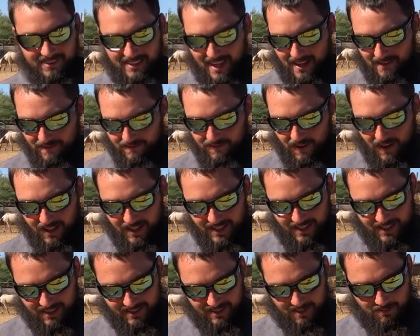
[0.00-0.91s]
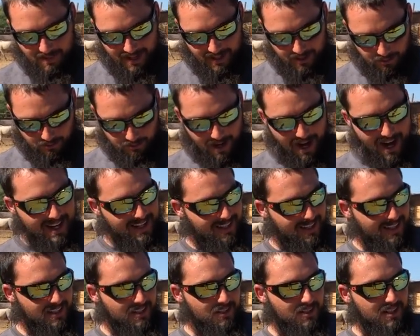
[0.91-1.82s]
that fungus, the
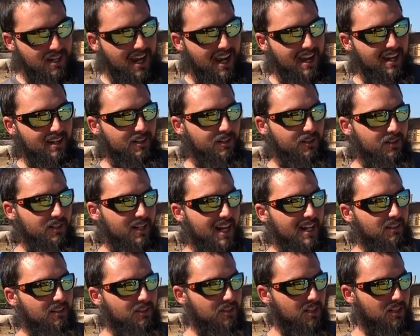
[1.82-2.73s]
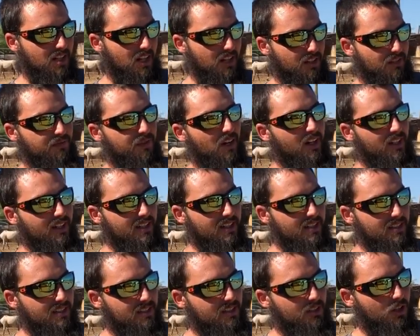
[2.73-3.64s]
mycorrhizae, you can't create, there's another
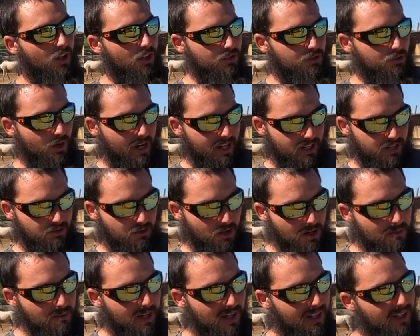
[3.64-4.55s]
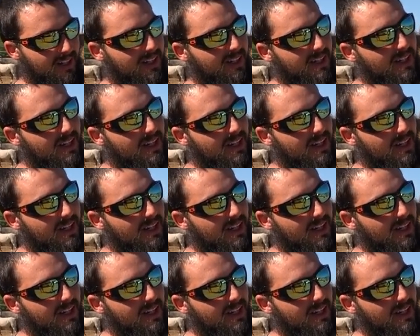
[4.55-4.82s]
fungus, it's called trichoderma,